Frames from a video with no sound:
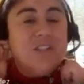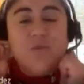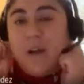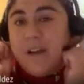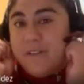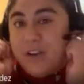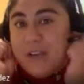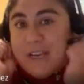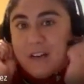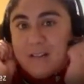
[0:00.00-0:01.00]
one of your
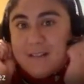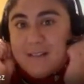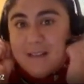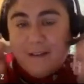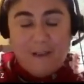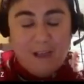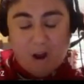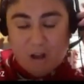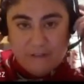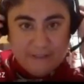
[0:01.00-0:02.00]
ears.
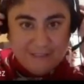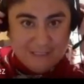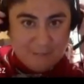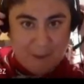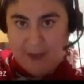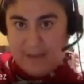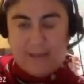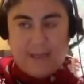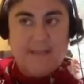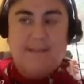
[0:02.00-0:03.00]
All of this is
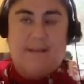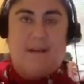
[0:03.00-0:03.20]
painless.